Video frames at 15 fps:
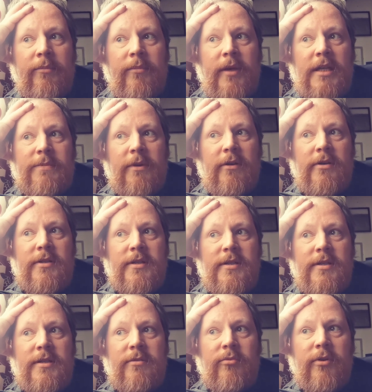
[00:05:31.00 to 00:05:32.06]

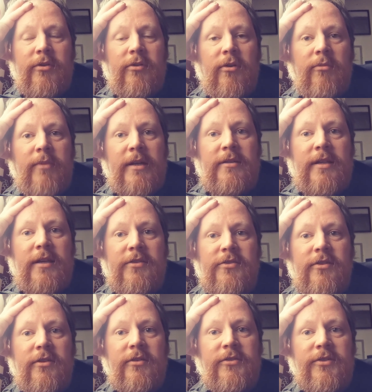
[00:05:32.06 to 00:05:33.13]
experiences with her own mental health
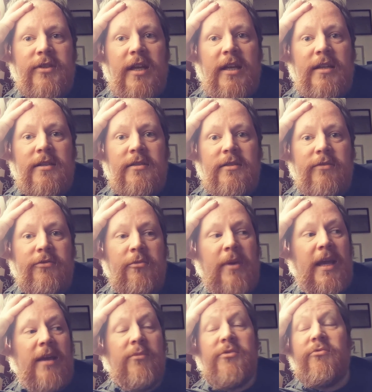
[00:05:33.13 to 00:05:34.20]
struggles, and for
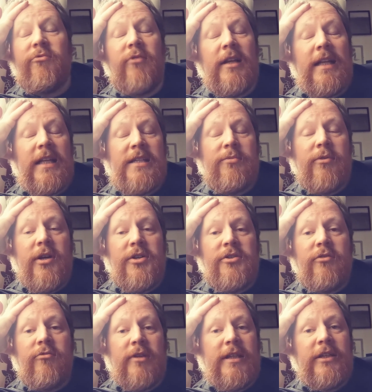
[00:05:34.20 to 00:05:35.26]
me it was really
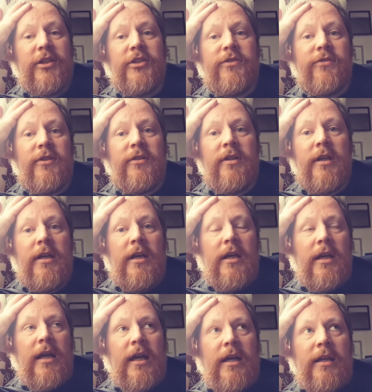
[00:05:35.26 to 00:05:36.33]
inspirational, really useful,
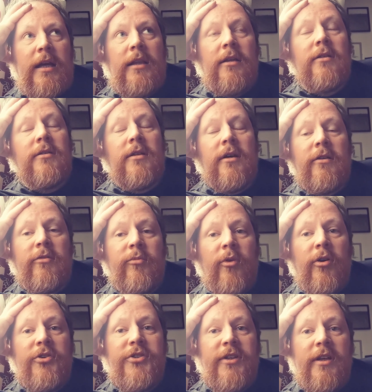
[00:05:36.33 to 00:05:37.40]
and I learned a lot from
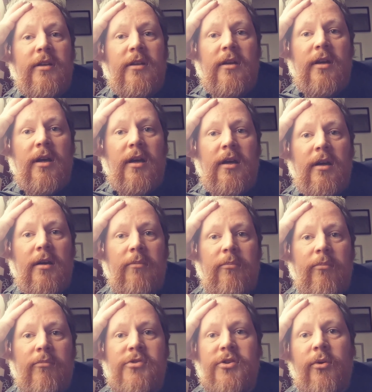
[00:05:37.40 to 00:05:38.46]
watching it.
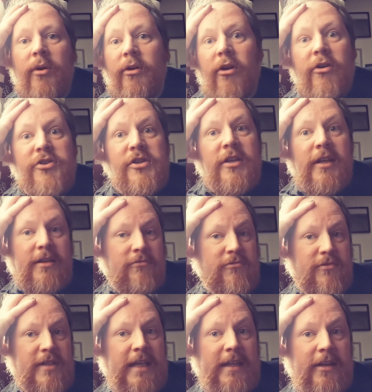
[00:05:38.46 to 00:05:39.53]
So I encourage you to
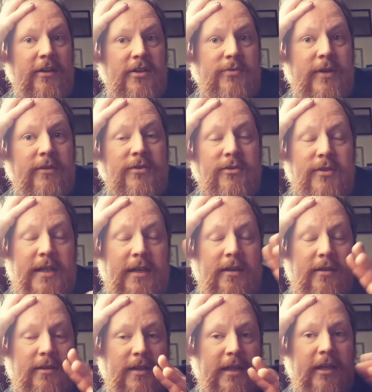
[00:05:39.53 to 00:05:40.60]
dig that out as well. So dig
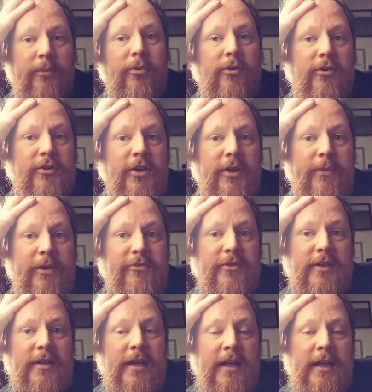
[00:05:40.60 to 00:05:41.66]
out the Gail Porter
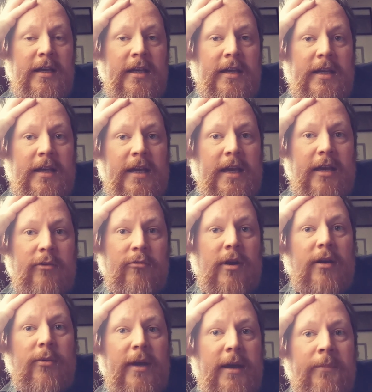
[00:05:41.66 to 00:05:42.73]
documentary right
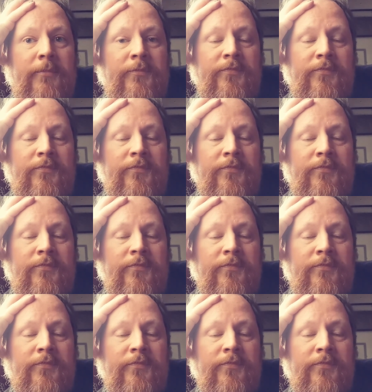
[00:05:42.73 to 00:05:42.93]
away.